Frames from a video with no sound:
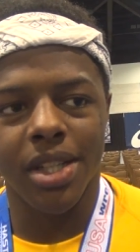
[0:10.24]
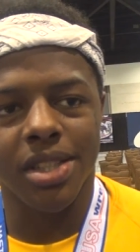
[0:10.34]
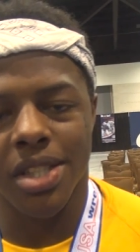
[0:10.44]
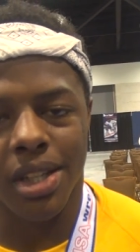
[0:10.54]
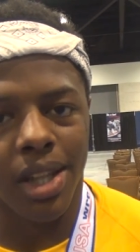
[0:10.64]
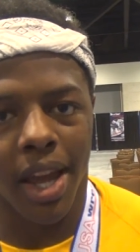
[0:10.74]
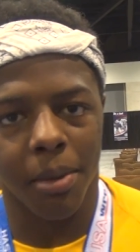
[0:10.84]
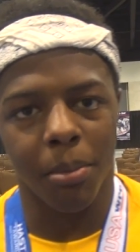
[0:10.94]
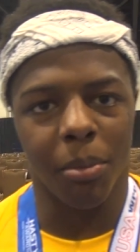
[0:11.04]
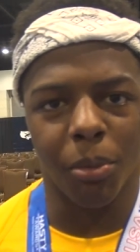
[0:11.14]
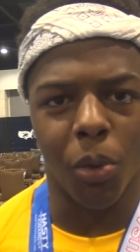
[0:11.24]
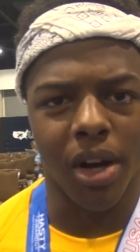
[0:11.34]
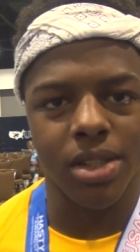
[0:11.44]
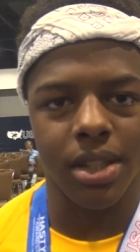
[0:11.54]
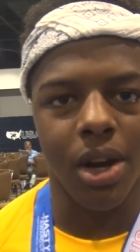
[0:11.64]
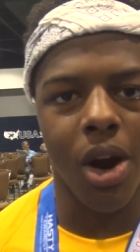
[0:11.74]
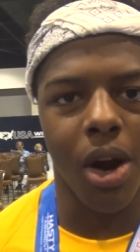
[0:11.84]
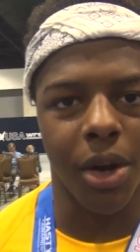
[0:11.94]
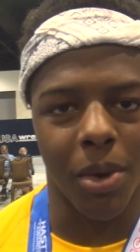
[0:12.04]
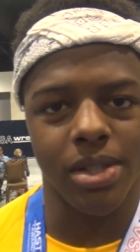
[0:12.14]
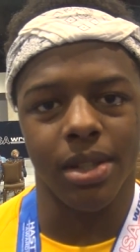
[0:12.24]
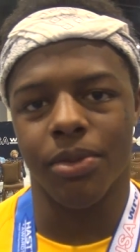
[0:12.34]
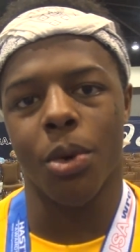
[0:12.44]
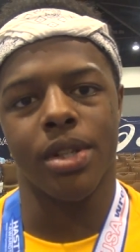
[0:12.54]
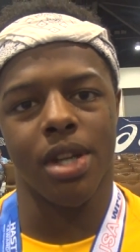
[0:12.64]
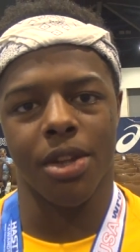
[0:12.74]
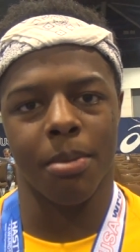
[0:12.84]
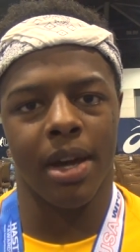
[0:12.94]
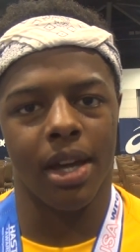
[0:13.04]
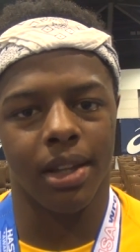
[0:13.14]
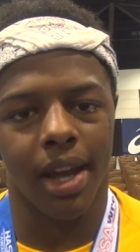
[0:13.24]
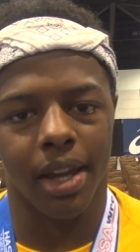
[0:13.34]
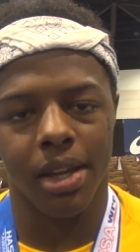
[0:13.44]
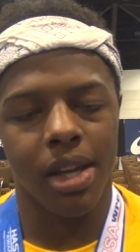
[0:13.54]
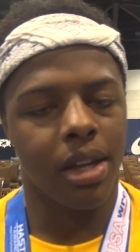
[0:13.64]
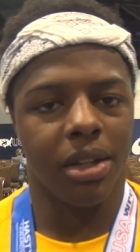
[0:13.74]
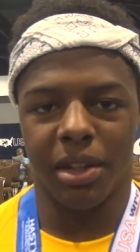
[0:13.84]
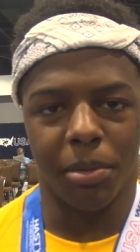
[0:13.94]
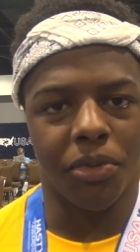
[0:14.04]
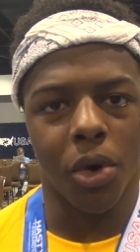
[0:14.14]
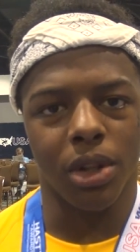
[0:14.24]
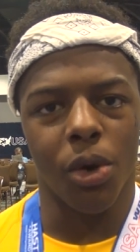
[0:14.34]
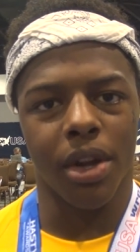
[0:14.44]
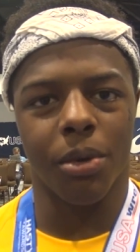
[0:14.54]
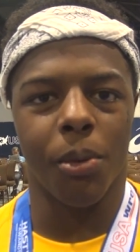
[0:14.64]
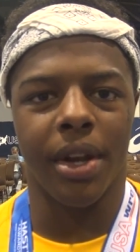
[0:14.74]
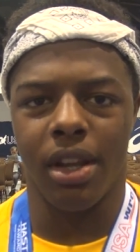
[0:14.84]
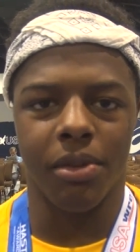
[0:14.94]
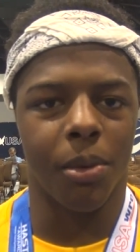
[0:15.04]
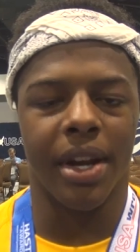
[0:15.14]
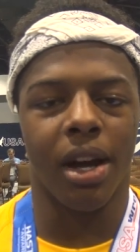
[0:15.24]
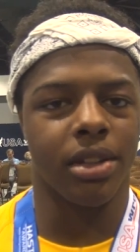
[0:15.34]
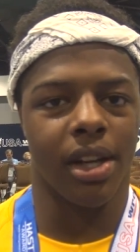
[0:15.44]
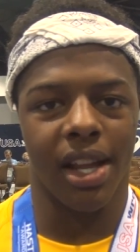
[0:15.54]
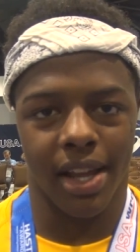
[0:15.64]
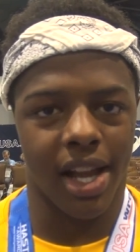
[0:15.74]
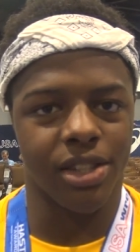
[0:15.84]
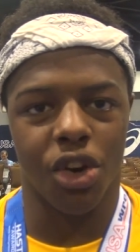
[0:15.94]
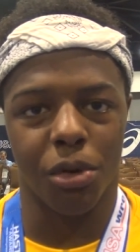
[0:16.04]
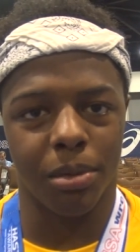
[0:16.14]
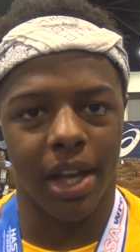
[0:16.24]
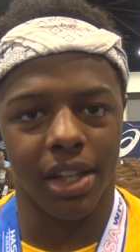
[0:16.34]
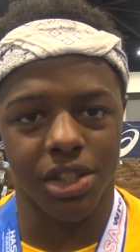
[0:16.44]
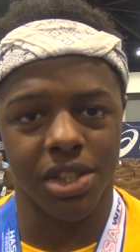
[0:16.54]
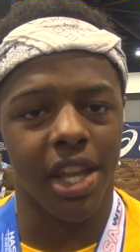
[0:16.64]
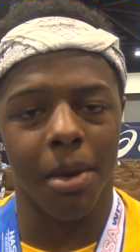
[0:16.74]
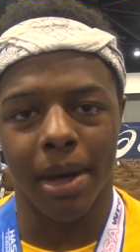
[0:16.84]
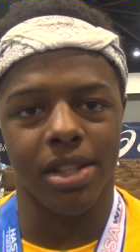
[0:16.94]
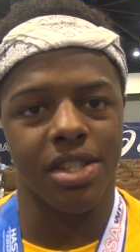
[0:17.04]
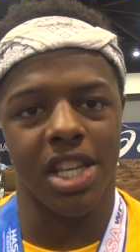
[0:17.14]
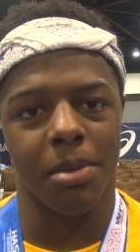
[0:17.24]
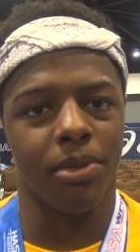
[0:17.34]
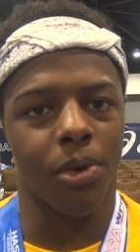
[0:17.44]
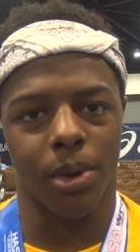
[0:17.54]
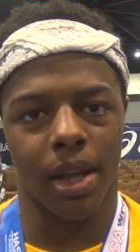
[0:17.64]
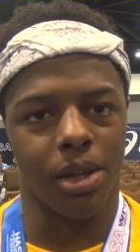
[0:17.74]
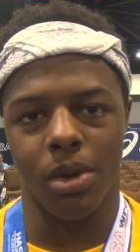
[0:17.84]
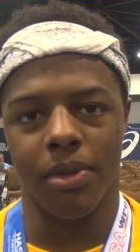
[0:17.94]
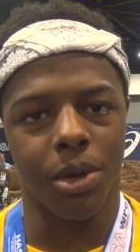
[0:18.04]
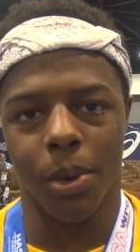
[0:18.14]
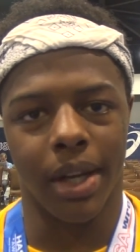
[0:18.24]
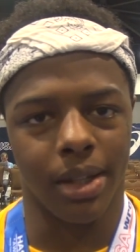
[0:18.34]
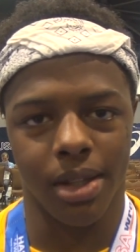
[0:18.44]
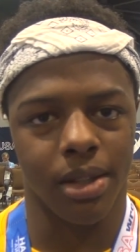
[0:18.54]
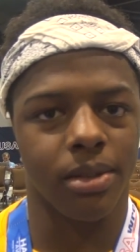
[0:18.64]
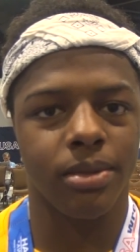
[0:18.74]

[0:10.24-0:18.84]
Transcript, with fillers: team? it just took like wrestling hard and wrestling for each other, man. Like, like before Logan when even went out there, like I told him, like just think about the team before like you even do anything.